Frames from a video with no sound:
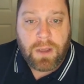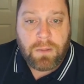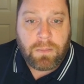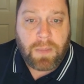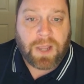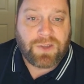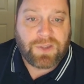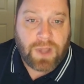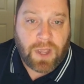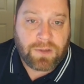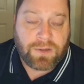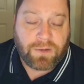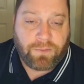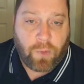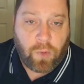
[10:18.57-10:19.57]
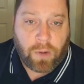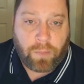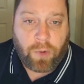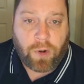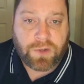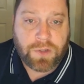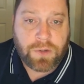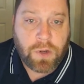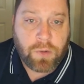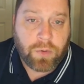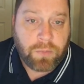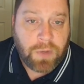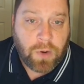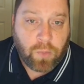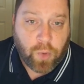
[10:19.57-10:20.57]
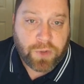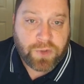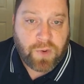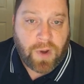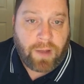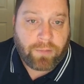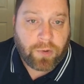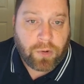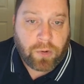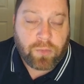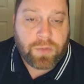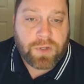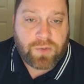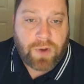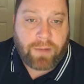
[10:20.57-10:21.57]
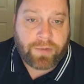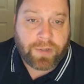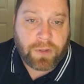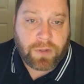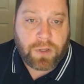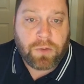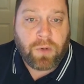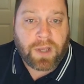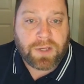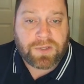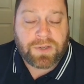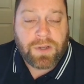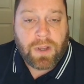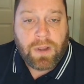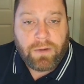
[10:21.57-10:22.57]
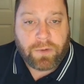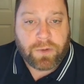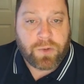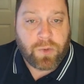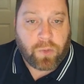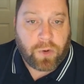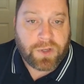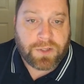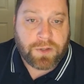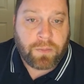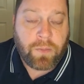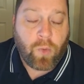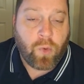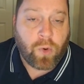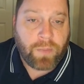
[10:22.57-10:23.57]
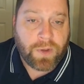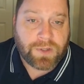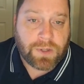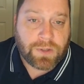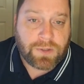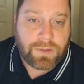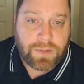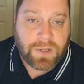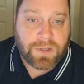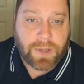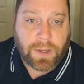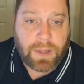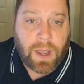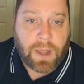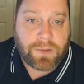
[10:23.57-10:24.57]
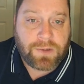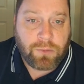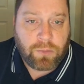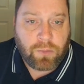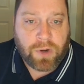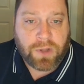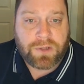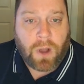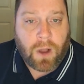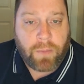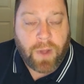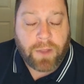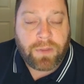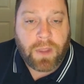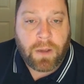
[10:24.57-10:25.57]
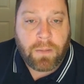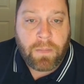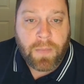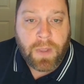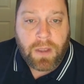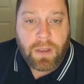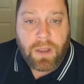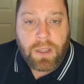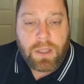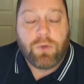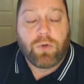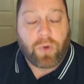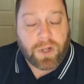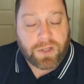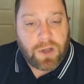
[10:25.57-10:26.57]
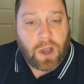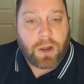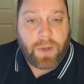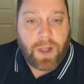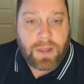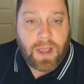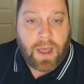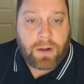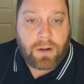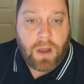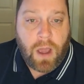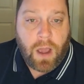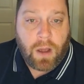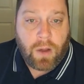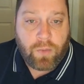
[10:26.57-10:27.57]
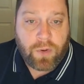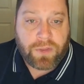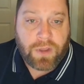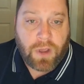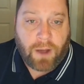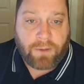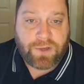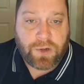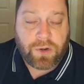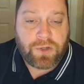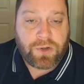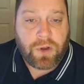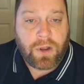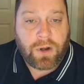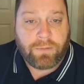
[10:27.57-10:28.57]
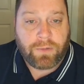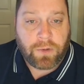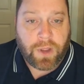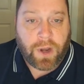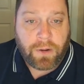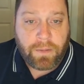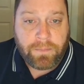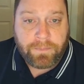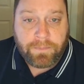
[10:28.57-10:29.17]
make sense for a person who would be a world traveler or who would be traveling to the U.S. for tourism or business, things like that. So you would want to talk about them. You would want to talk about that with the officer at your interview there.